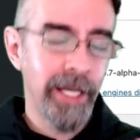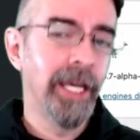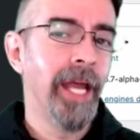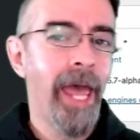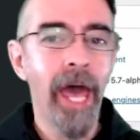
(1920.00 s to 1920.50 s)
to
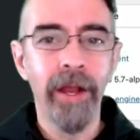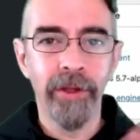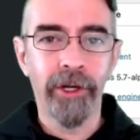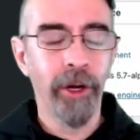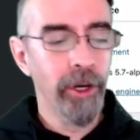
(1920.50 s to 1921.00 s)
get ahead of the
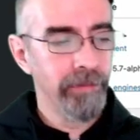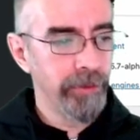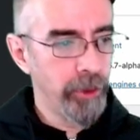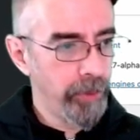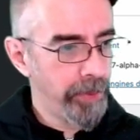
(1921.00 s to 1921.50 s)
curve a
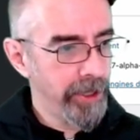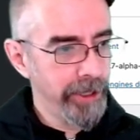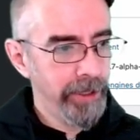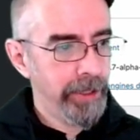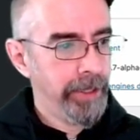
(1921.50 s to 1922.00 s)
little bit.